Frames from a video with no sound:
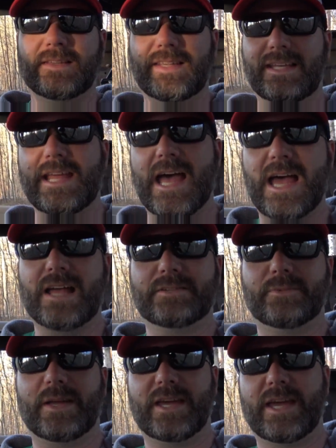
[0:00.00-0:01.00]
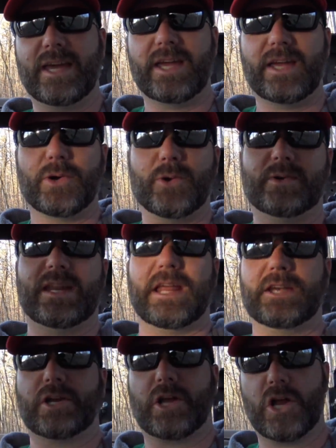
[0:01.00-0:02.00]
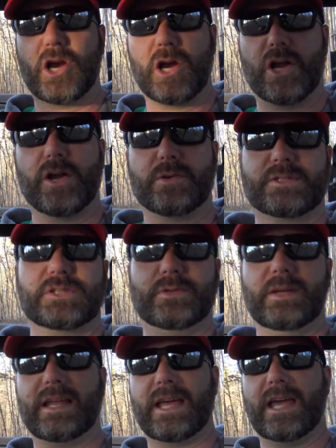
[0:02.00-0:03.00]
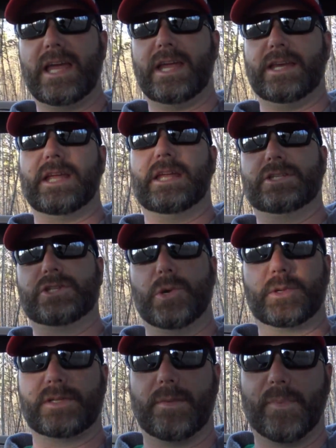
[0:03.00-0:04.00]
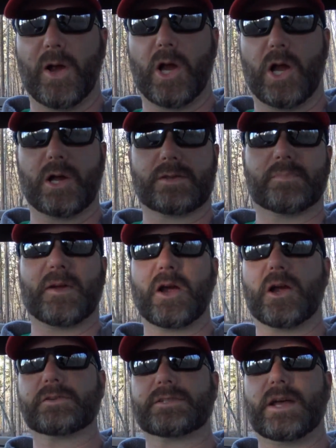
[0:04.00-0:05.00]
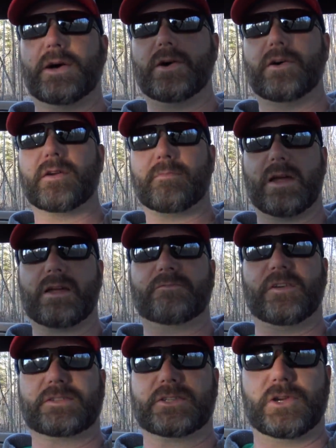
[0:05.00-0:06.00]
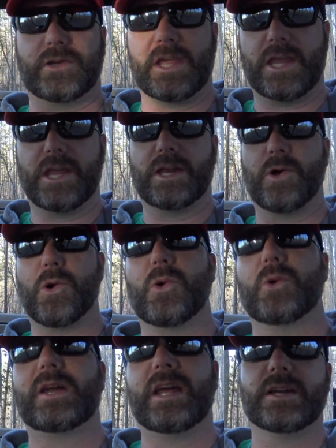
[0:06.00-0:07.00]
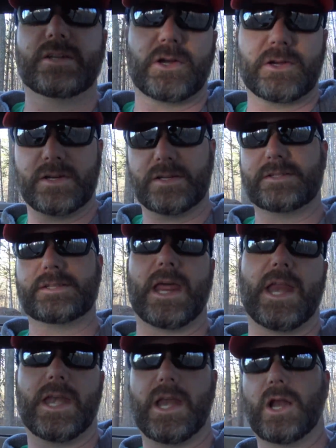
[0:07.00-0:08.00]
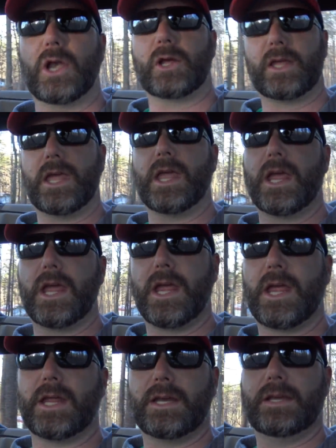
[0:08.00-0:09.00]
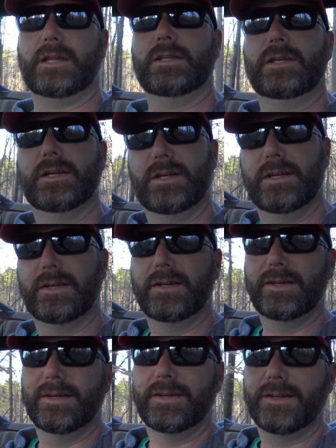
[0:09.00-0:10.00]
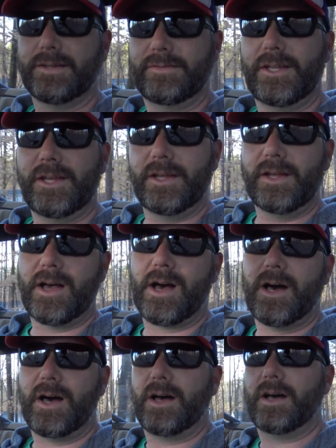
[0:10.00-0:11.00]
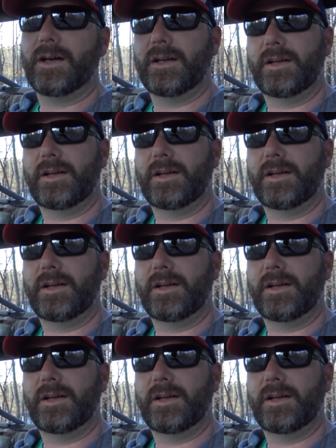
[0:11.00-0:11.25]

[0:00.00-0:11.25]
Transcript: Get out the way, old Dan's a You're too late to get your supper. Supper's gone to breakfast cooking. Old Dan Tucker just standing there looking. Yeehaw!